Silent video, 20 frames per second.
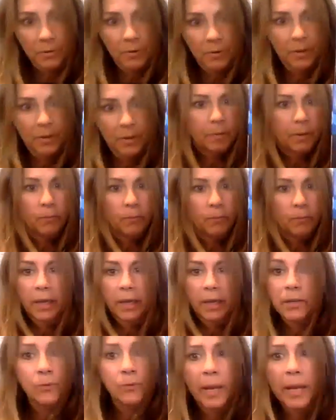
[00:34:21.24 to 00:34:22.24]
trees, but we
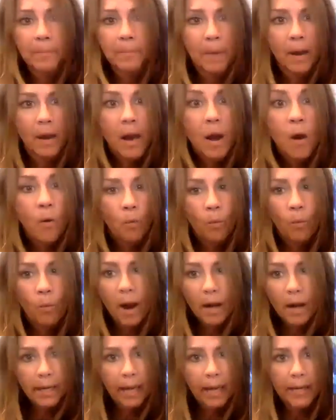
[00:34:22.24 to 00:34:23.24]
can dream.
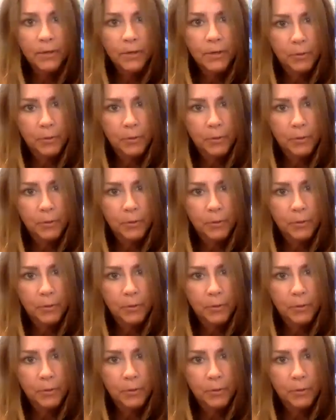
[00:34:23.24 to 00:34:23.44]
One can